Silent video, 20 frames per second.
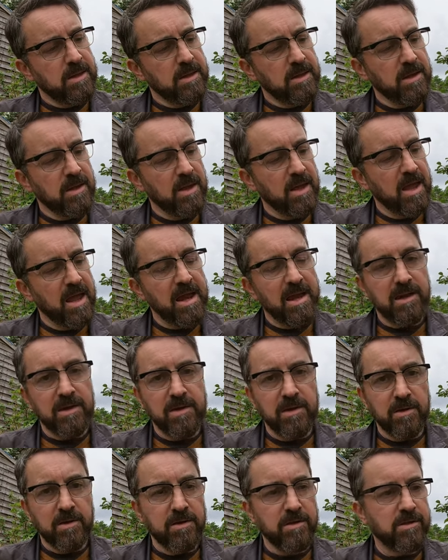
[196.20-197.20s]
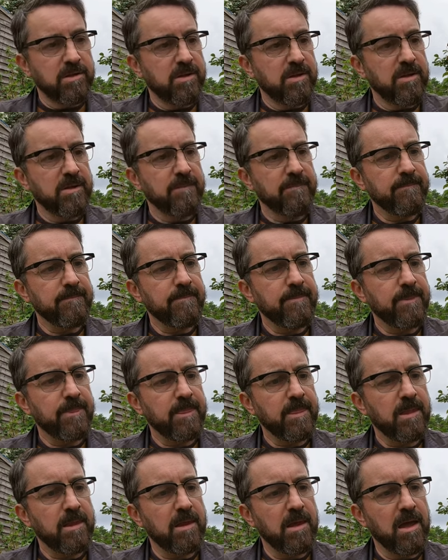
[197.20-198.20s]
yeah, elegant
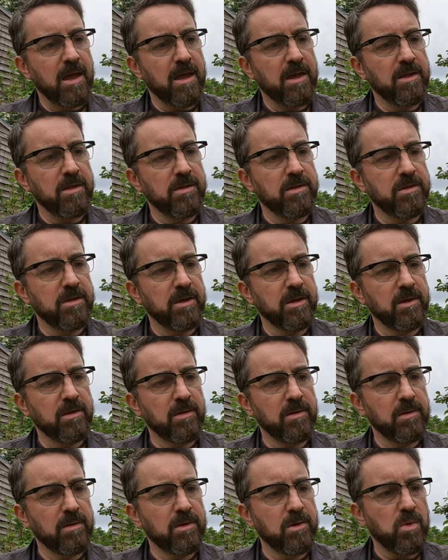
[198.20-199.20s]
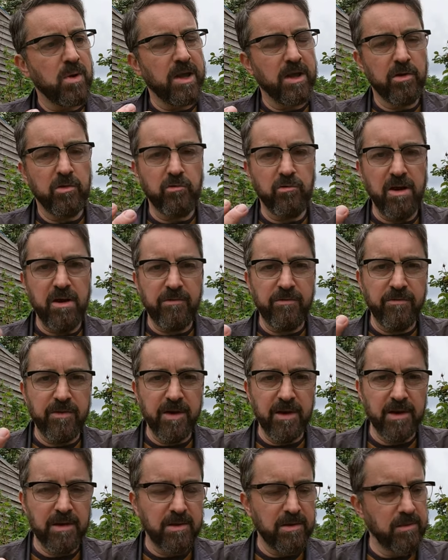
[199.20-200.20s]
and quite
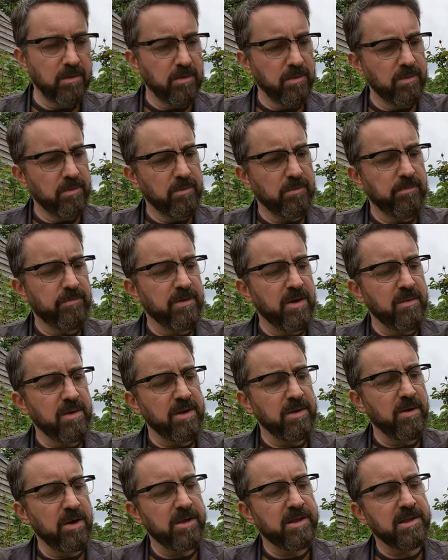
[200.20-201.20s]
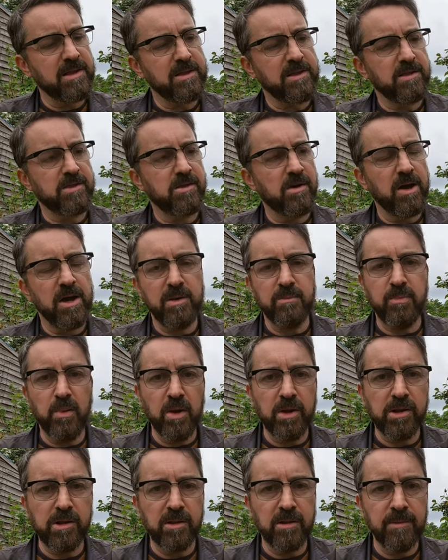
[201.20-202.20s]
graphic. Very nicely designed
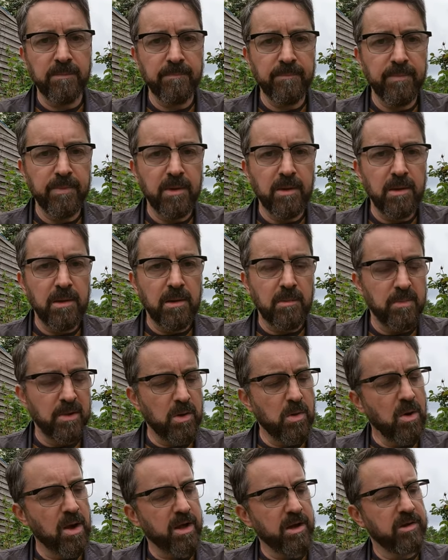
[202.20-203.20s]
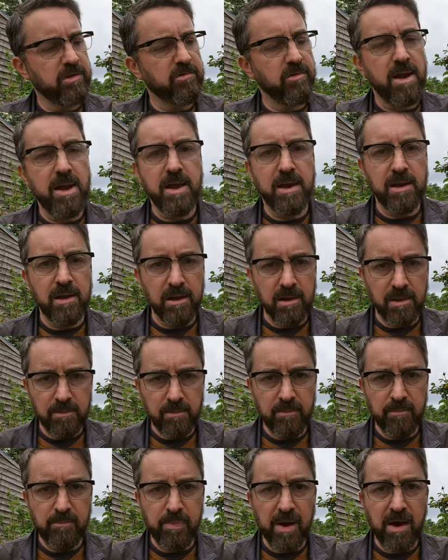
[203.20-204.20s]
bottle. Be quite great in a
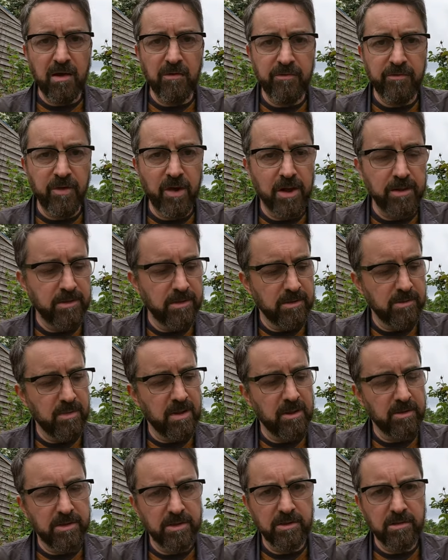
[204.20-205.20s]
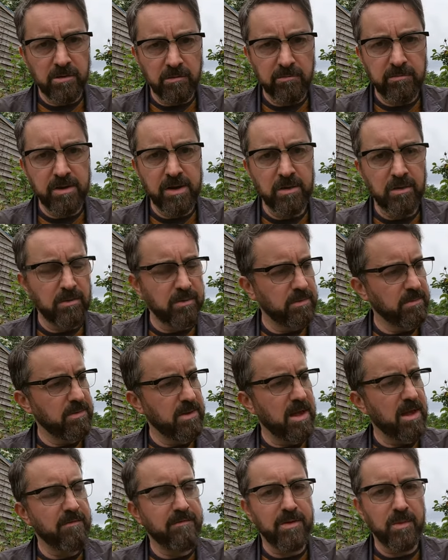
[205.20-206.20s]
bar fight as well, because it's got a real
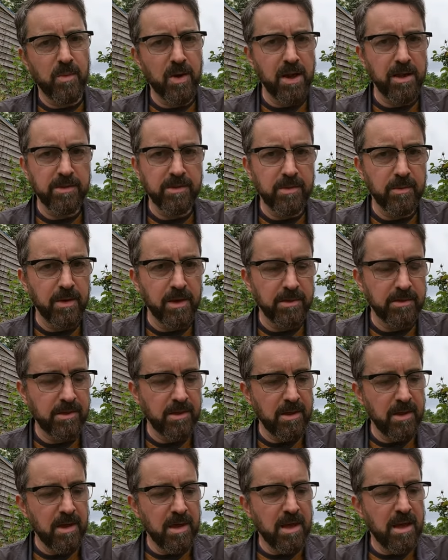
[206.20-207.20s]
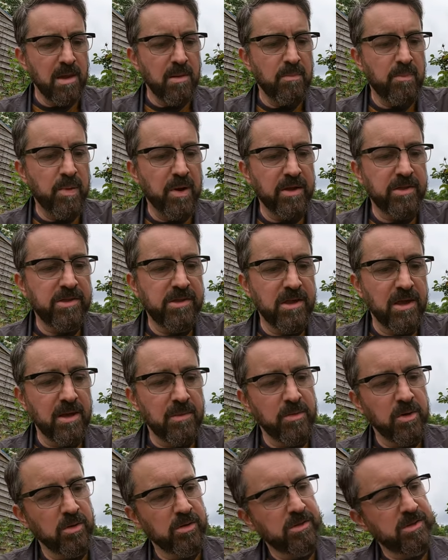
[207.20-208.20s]
heavy weight to it. But
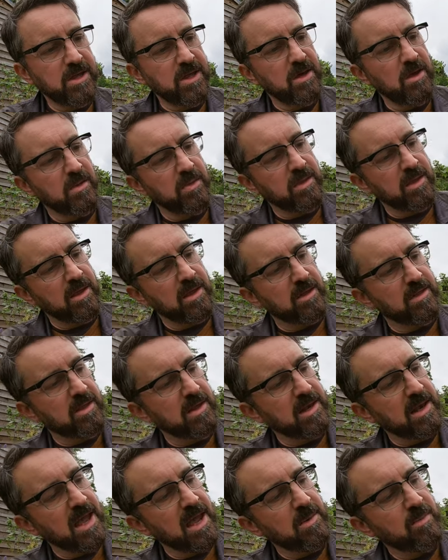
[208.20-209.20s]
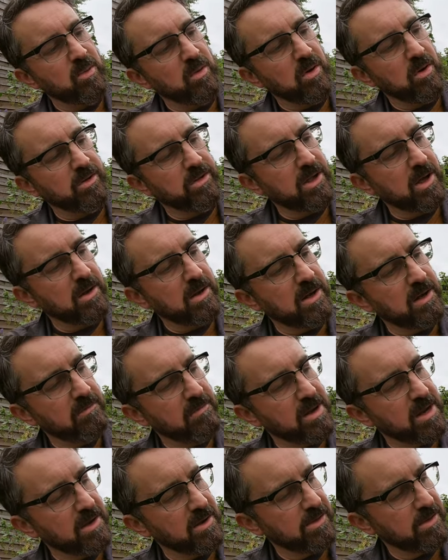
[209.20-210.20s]
you'll see on the label got totally
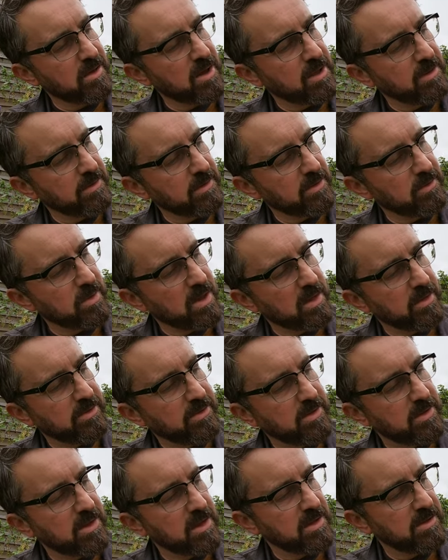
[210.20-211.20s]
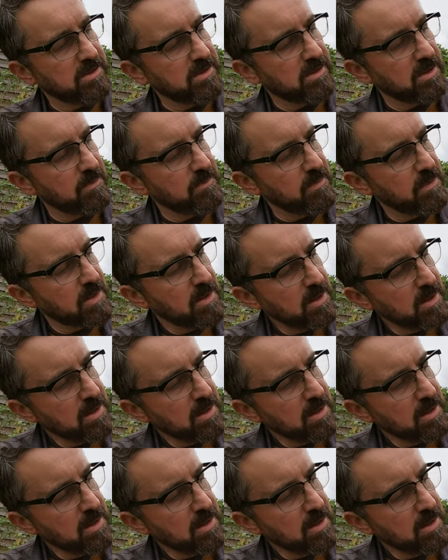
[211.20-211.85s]
redesigned as well, so there's some,